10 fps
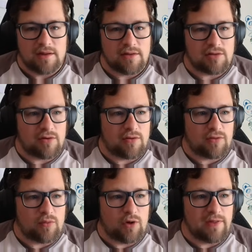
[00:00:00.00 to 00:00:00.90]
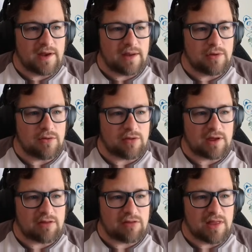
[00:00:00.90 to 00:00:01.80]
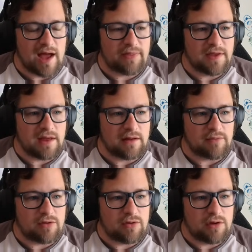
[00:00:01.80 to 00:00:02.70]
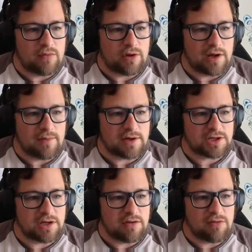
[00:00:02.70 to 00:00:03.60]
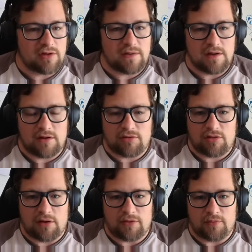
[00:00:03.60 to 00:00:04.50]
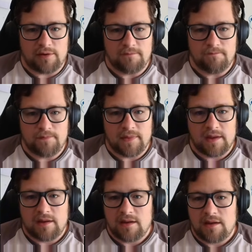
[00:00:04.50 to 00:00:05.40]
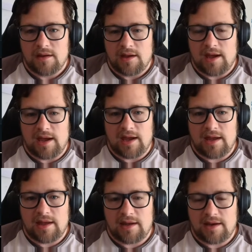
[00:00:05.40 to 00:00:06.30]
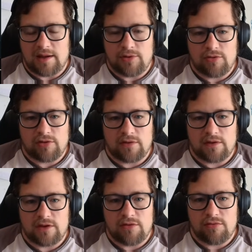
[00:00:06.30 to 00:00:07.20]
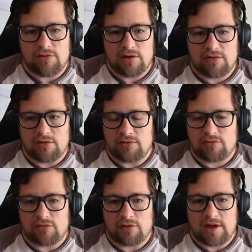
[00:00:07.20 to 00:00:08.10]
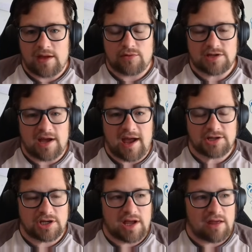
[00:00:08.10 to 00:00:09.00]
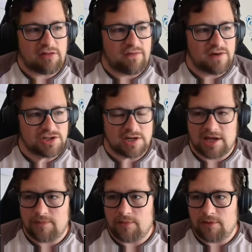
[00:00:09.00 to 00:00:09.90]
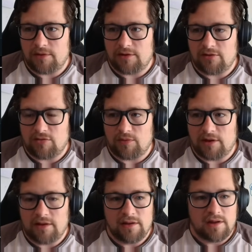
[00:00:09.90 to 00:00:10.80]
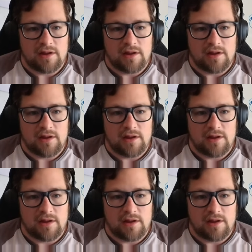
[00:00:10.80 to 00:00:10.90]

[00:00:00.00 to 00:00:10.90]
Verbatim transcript: So the one that I'm using is not the LM Studio one. I'm actually using the Unsloth one. And I'm using the Q6 underscore K, which actually has vision capabilities as well.